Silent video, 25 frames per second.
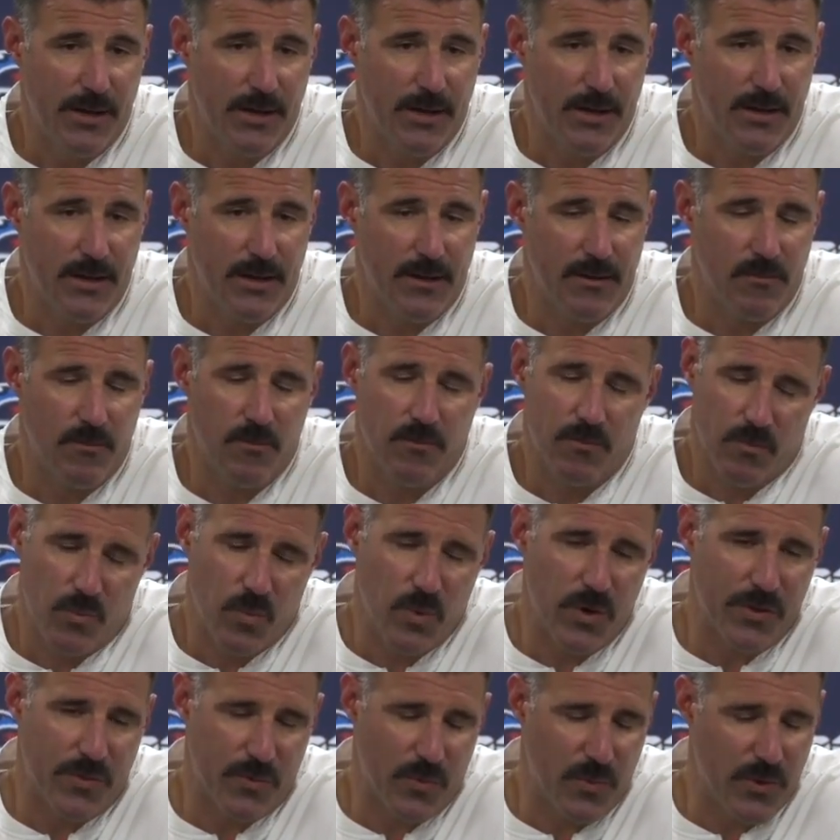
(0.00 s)
um,
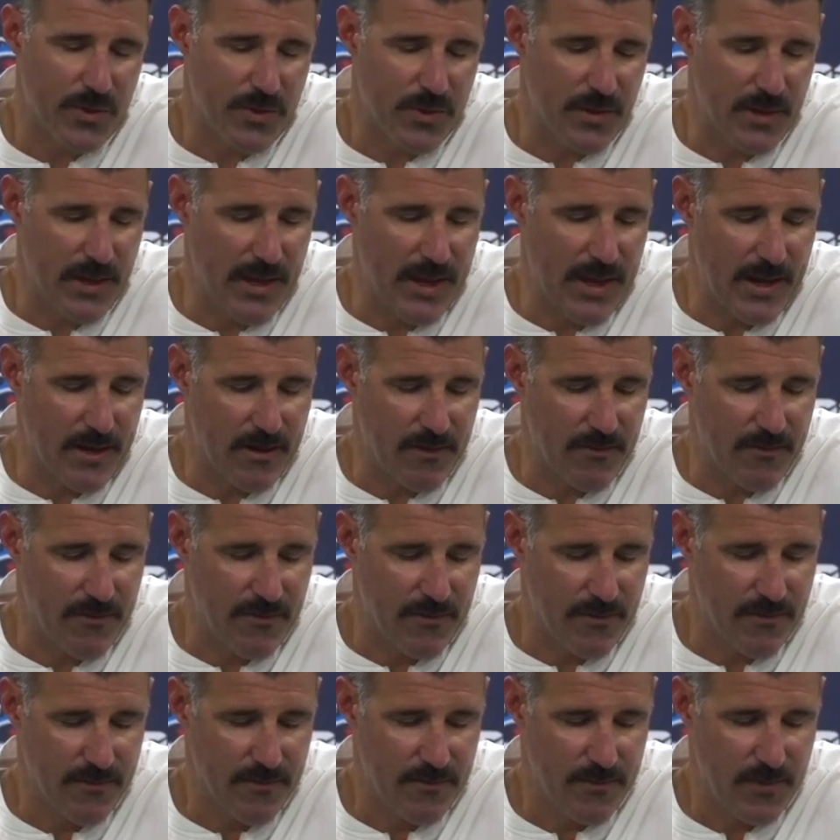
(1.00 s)
with, with the lack of,
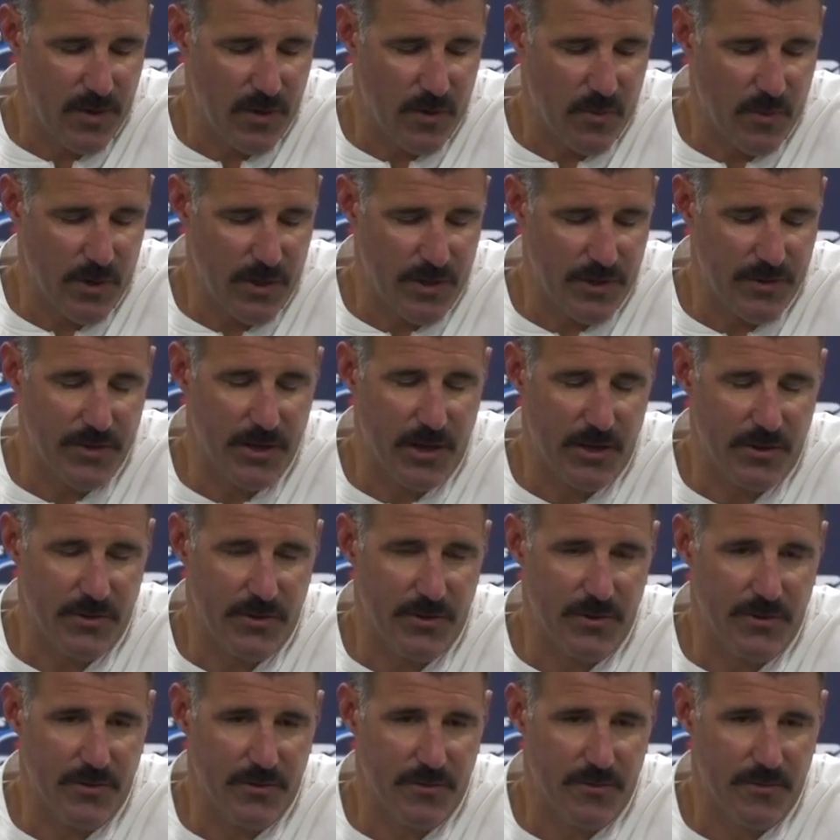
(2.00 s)
you know, really
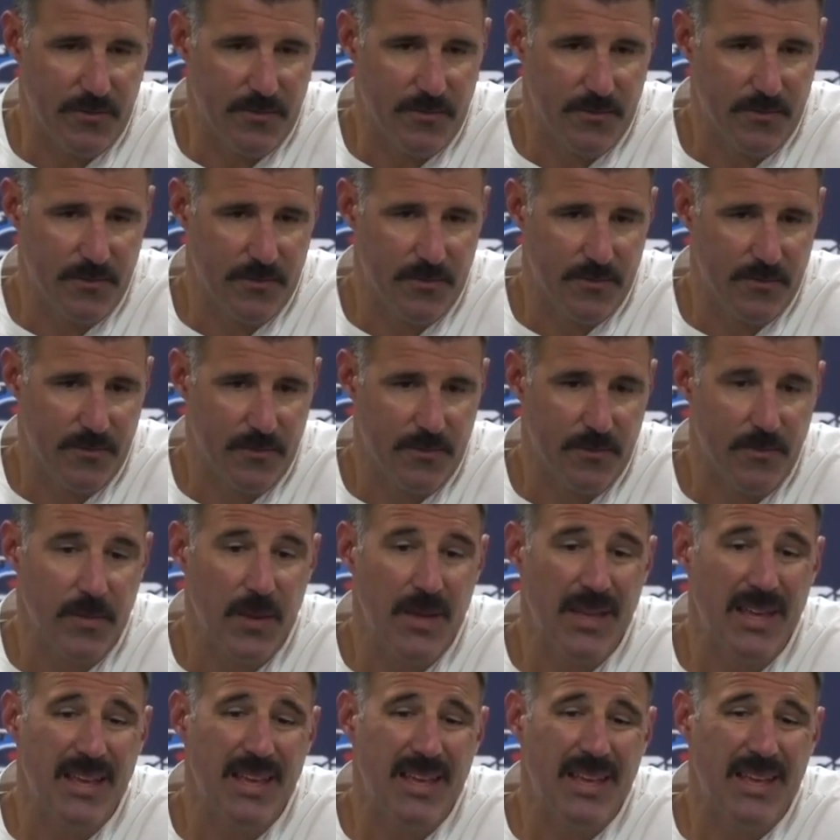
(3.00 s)
touches. Somewhere in
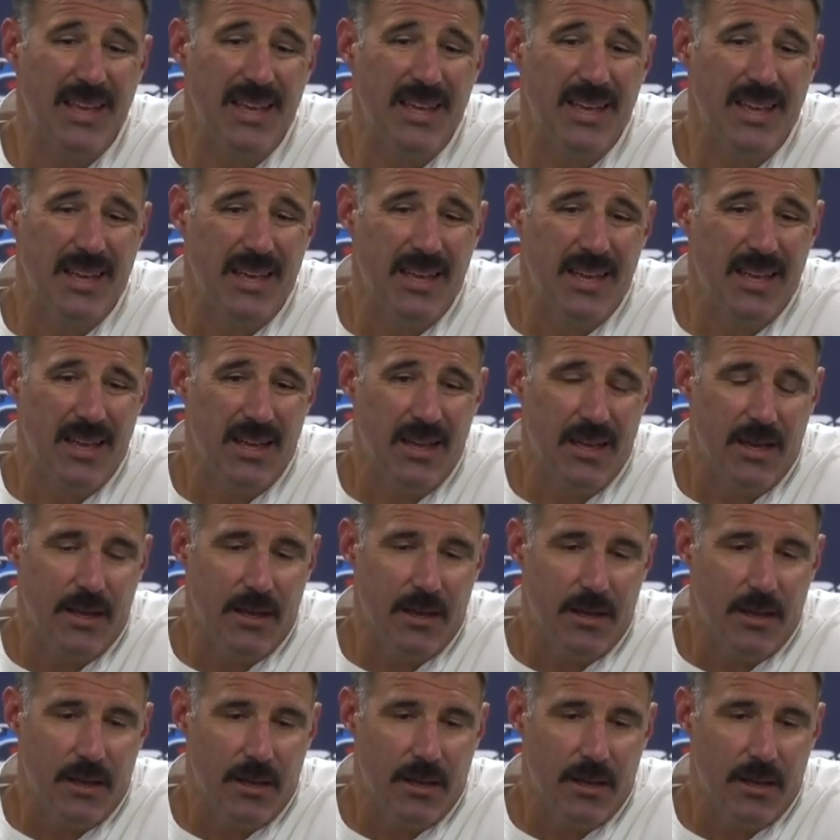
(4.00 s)
the first half, don't you say,